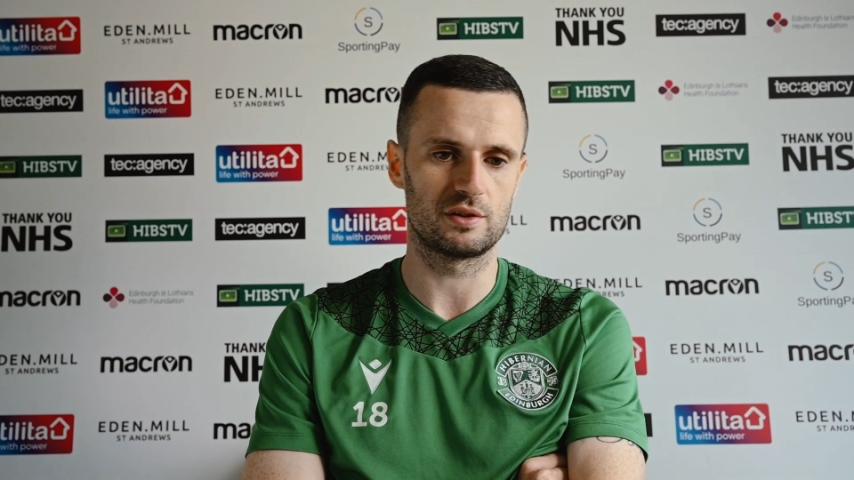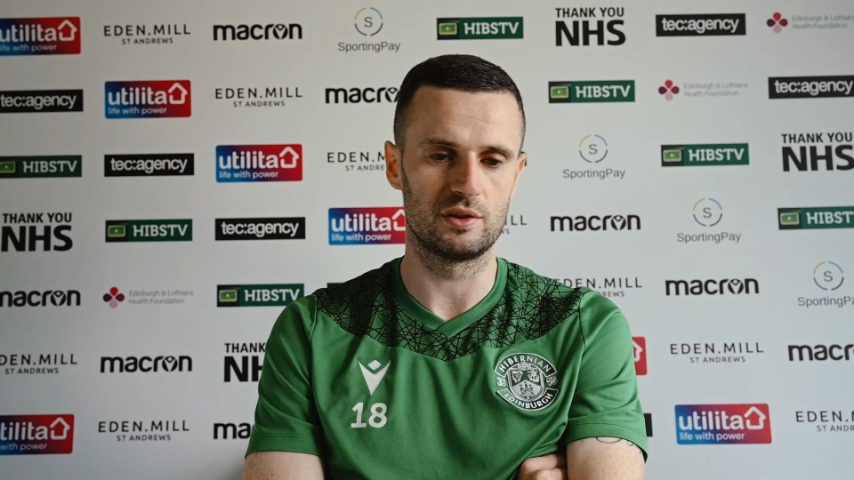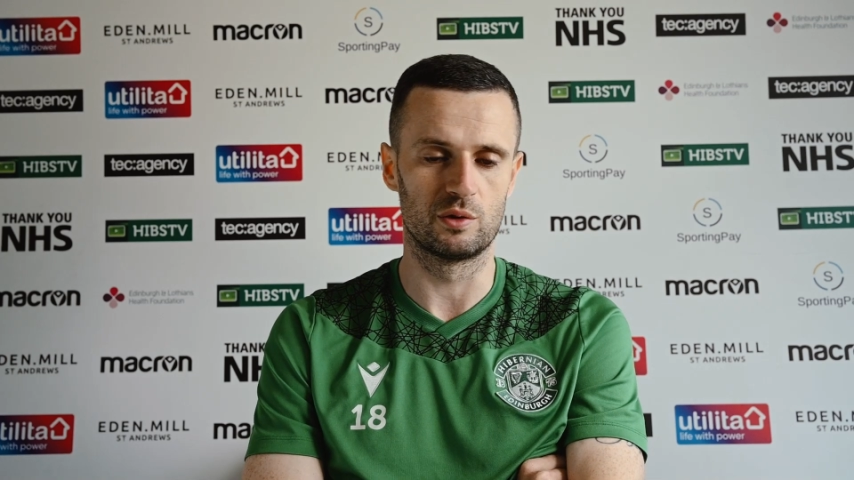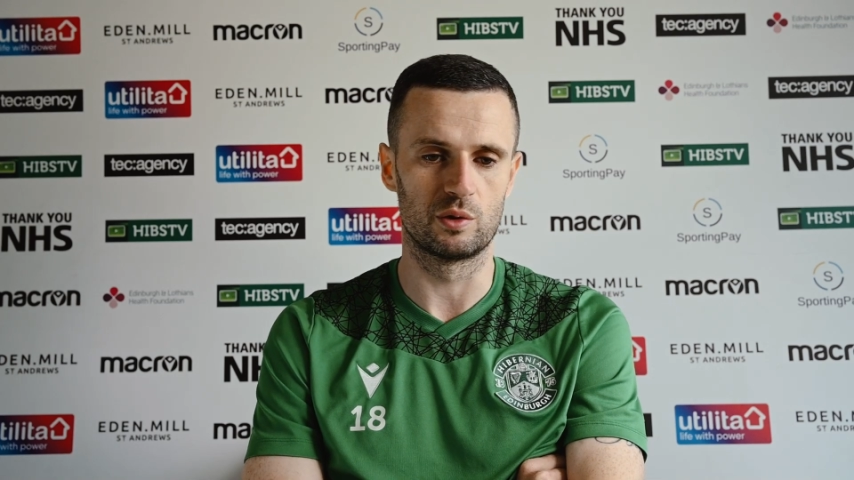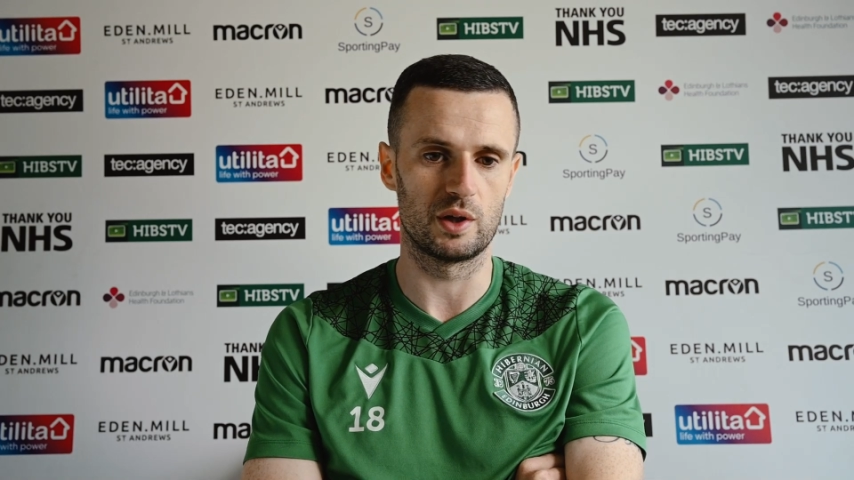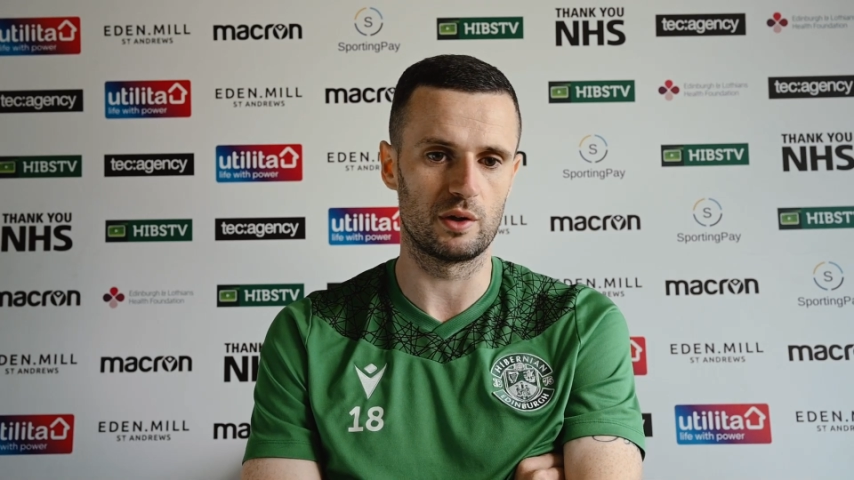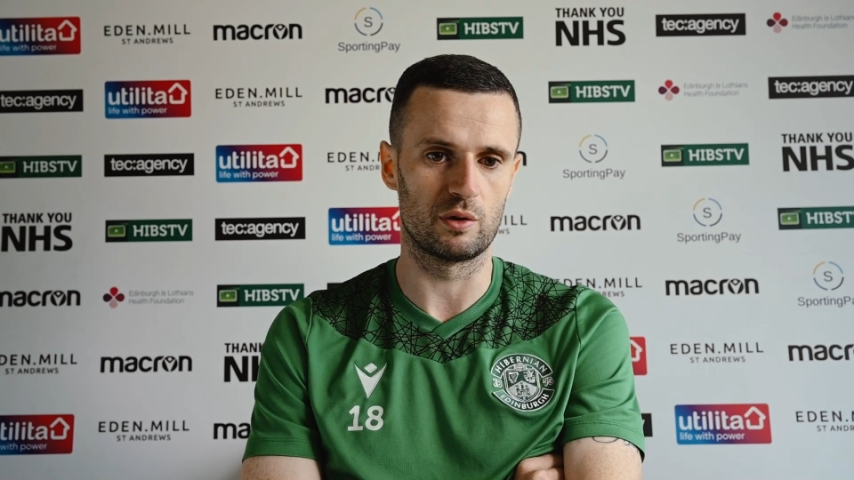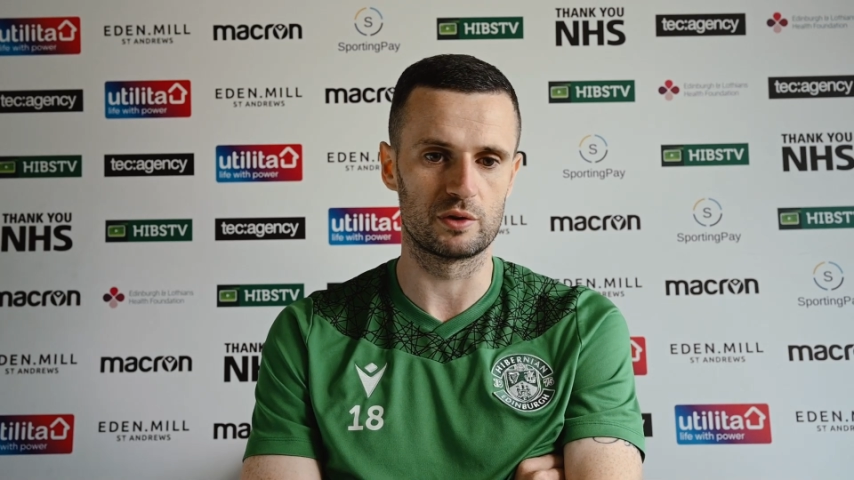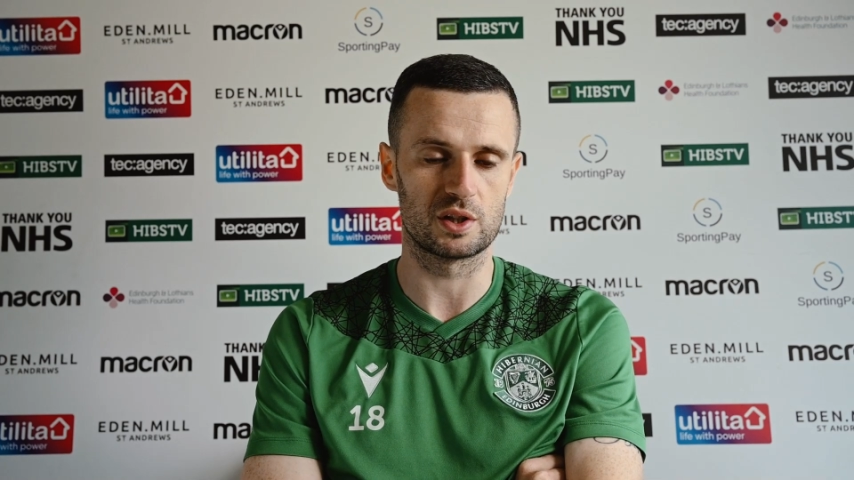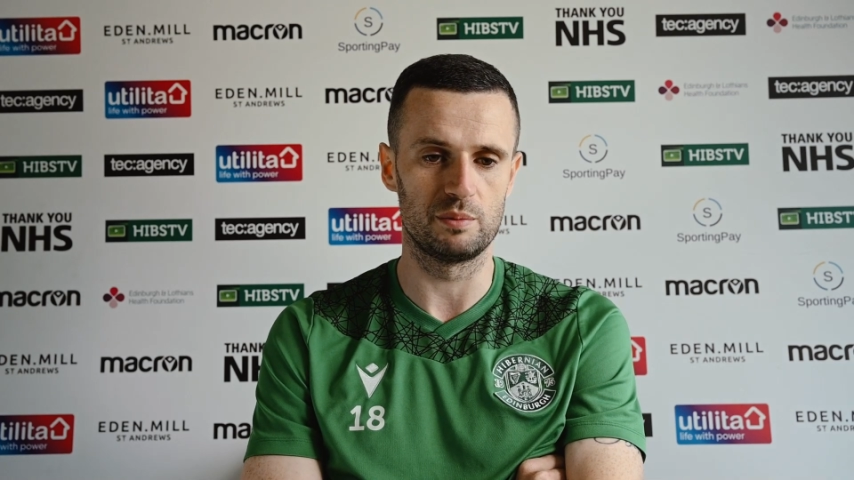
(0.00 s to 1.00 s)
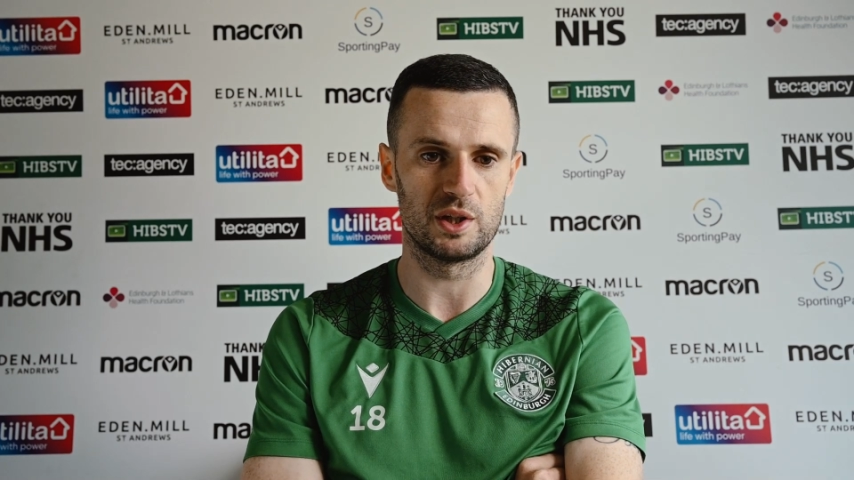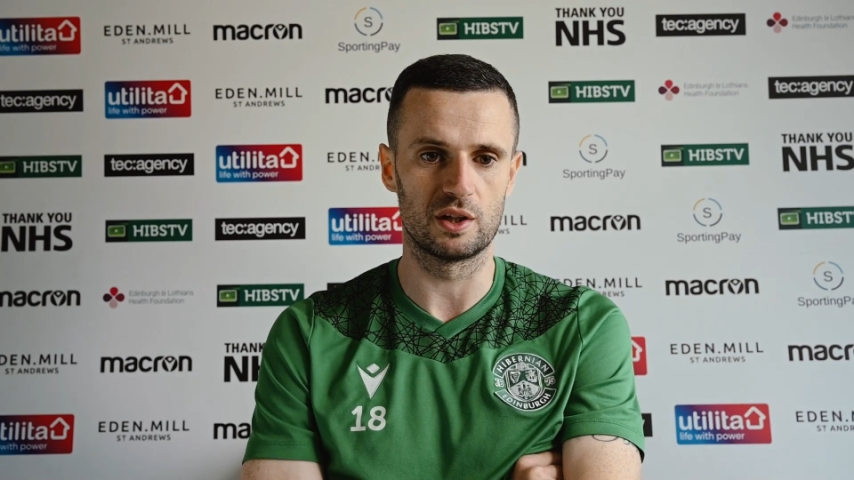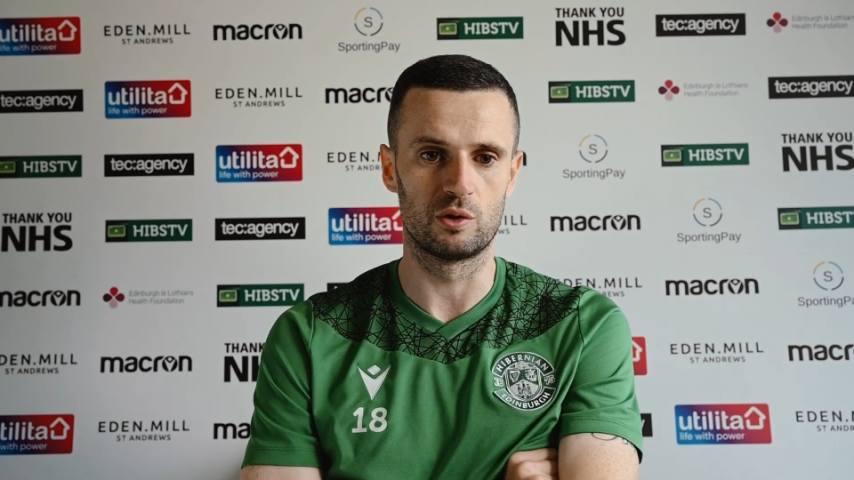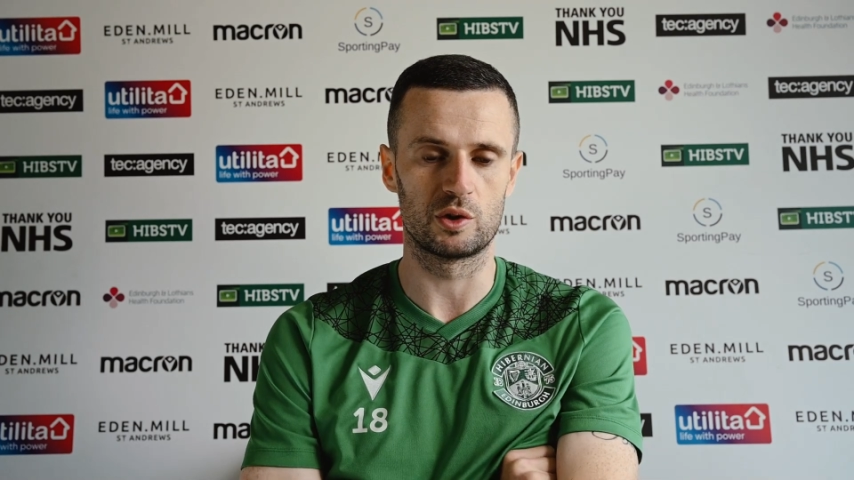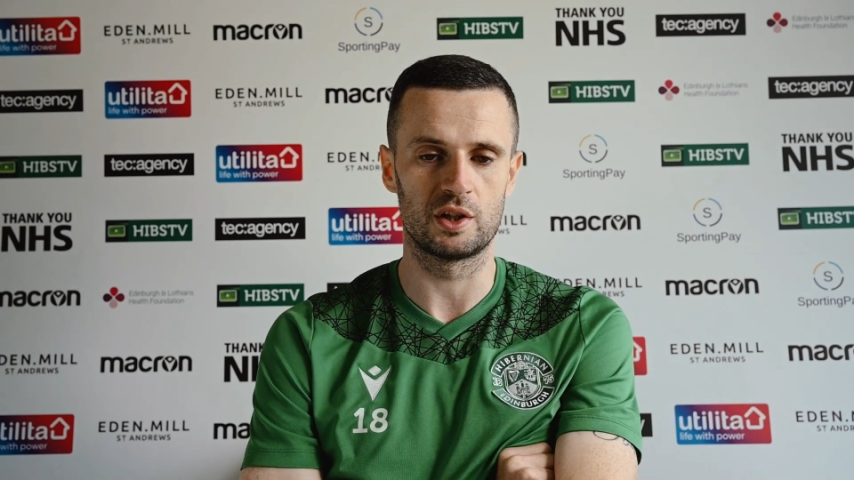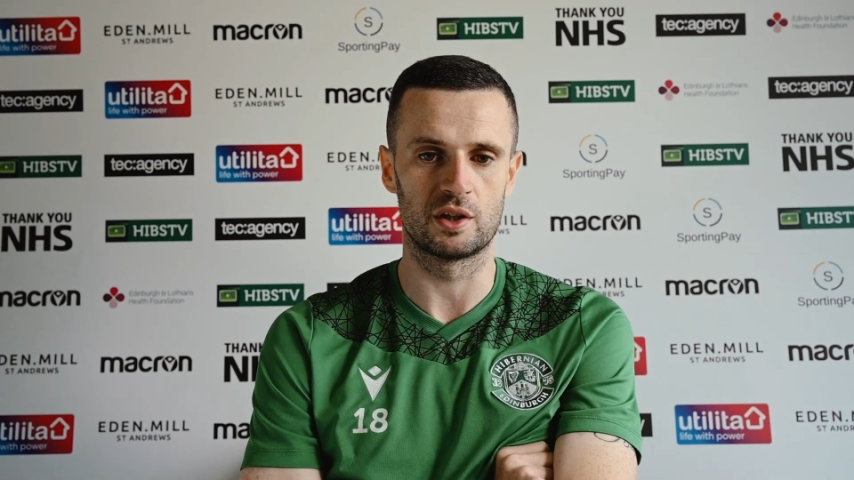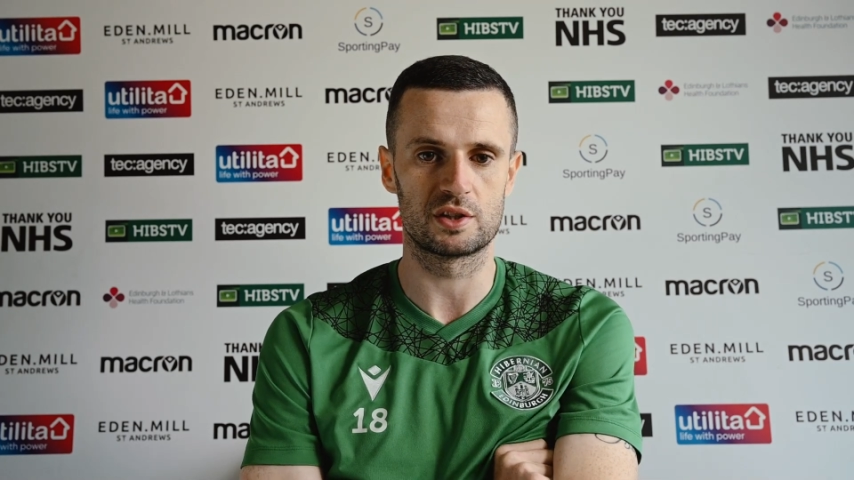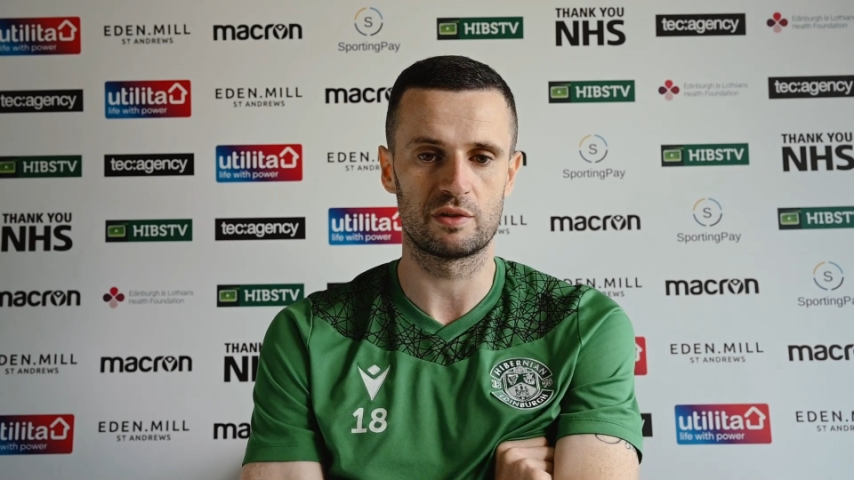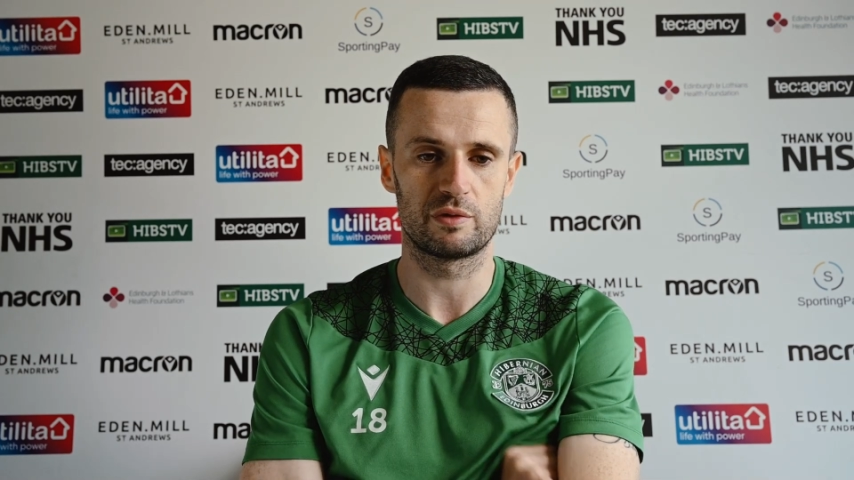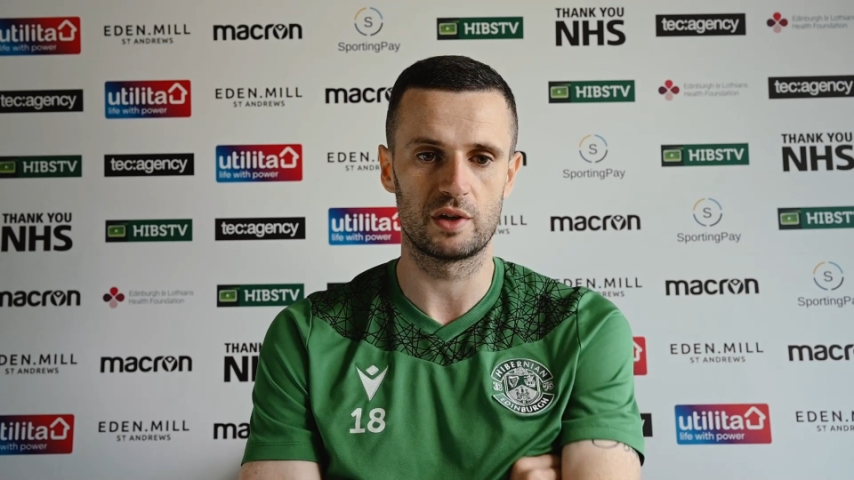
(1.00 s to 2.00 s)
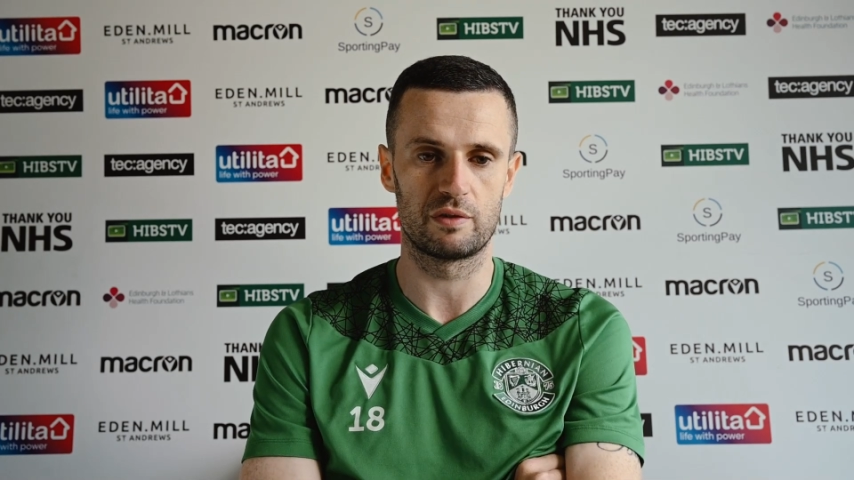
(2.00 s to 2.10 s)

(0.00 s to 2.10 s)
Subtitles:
You know, it would obviously mean a lot to us if